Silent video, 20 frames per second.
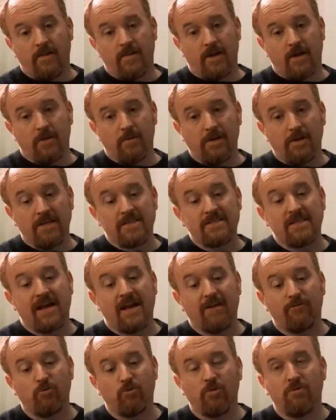And then I realized I
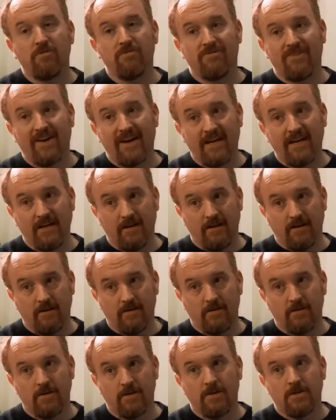have to invite
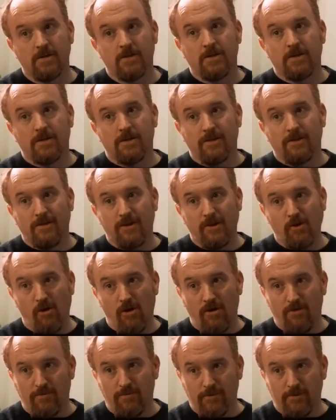the
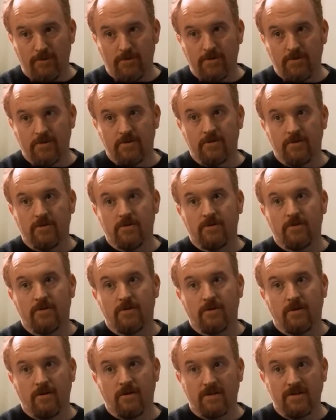awful,
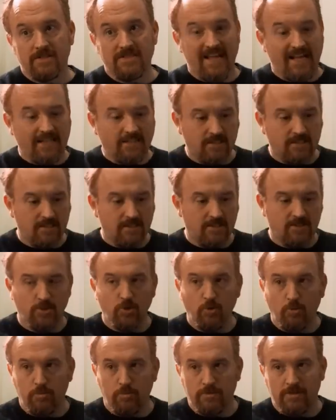because that's the
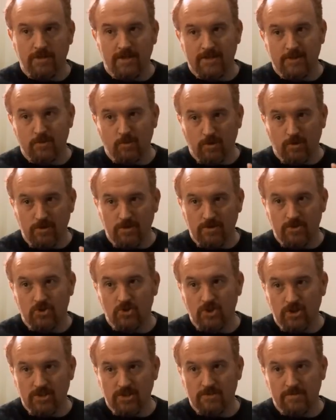soup. That's where the
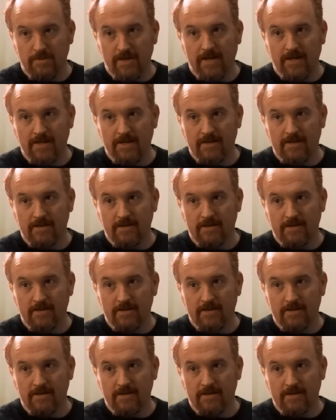shit is made.